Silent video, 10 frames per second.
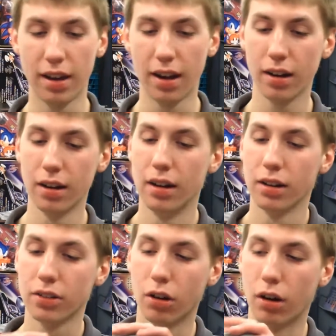in there,
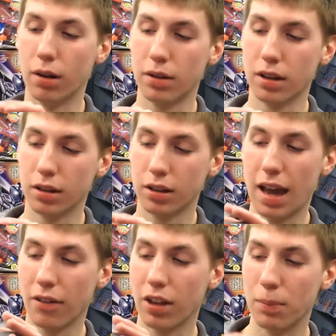so we
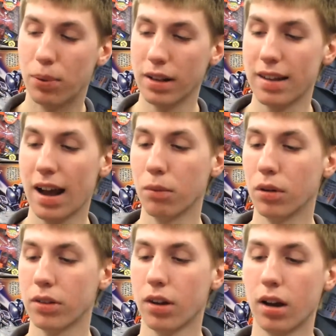can't really put it down
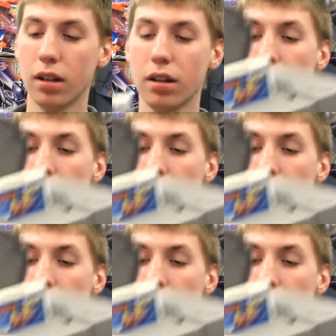while it's on,